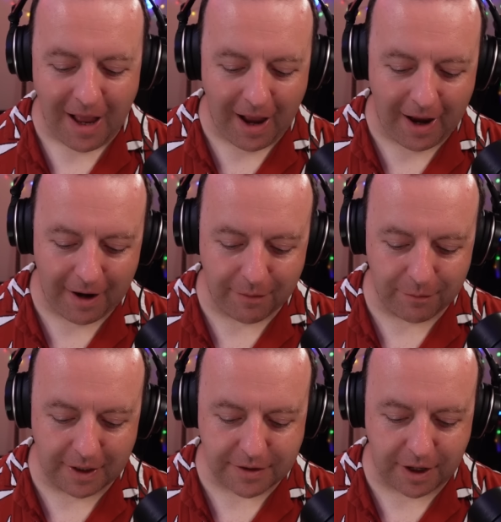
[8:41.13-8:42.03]
Um,
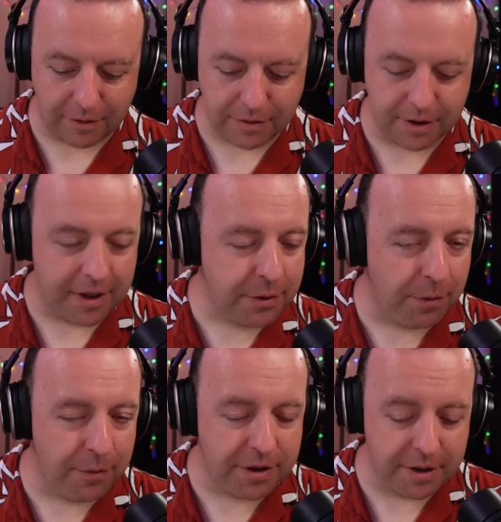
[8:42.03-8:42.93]
um, let's, let's go to this
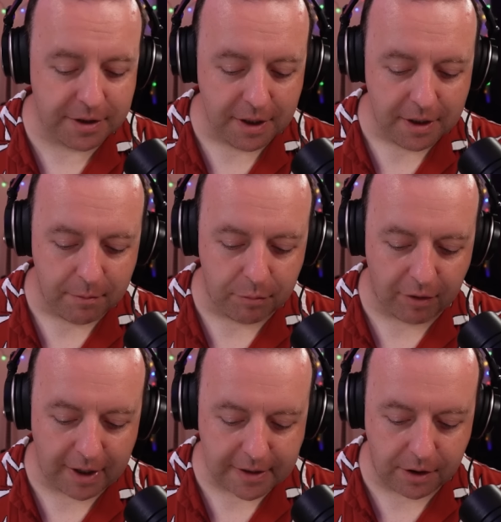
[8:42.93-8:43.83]
one, which is
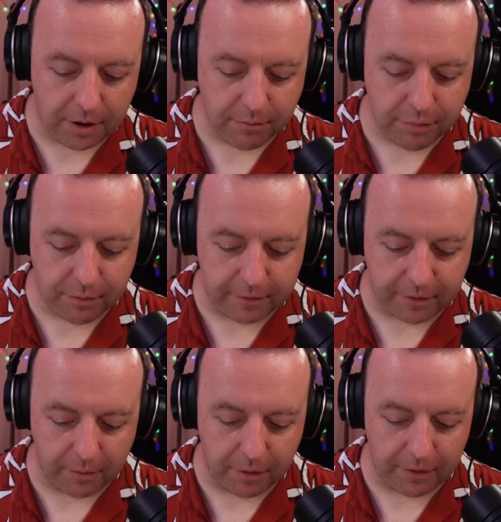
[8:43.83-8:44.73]
bright comp. We've
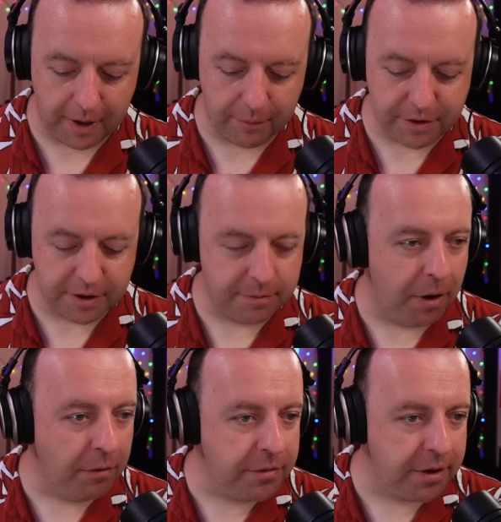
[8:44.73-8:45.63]
got one there, which is
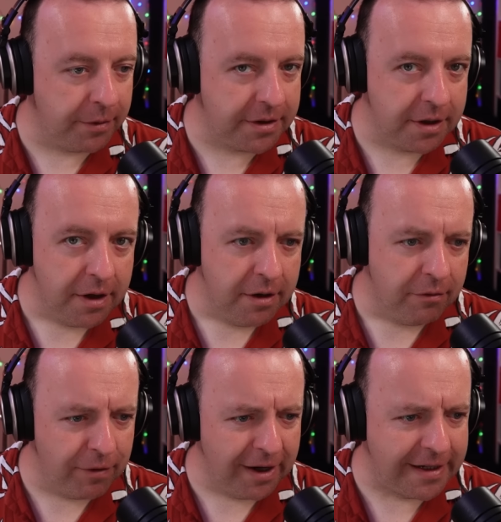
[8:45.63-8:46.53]
bottom, so it's
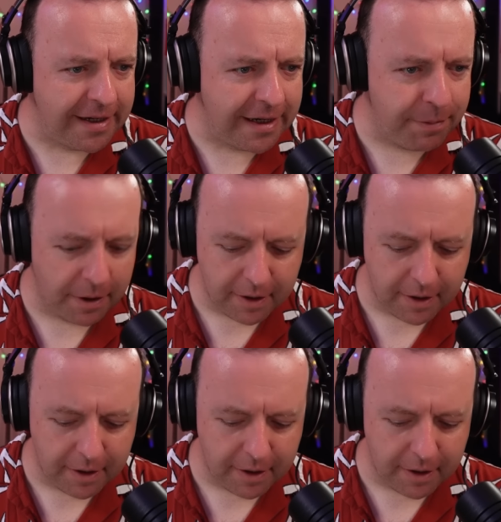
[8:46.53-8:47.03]
really deep.